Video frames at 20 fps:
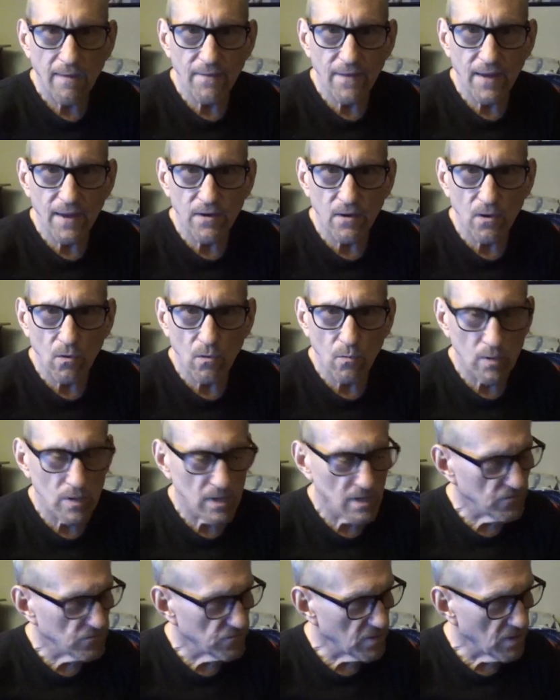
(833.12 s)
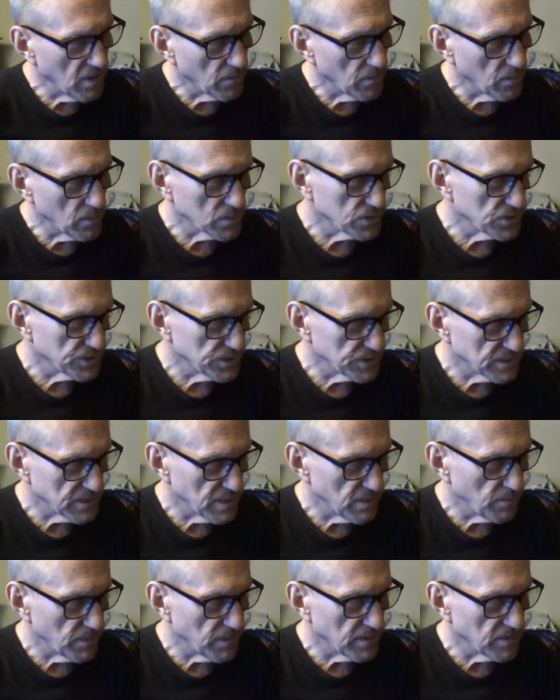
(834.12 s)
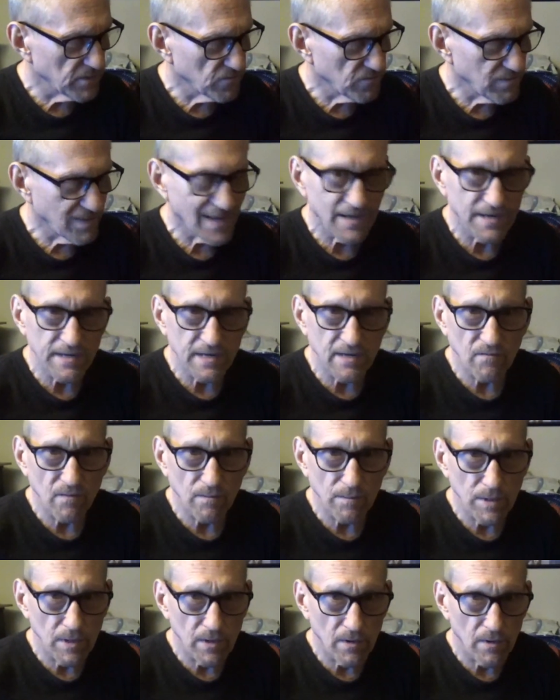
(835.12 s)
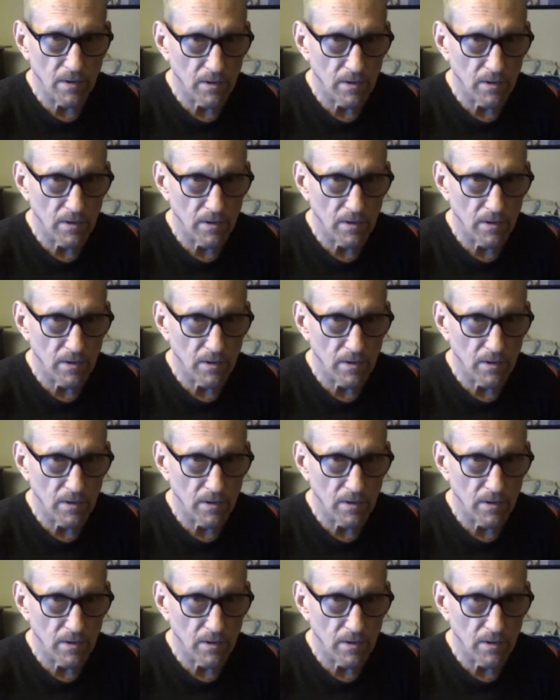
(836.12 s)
that note raised up, which is the same thing as flatting it from here,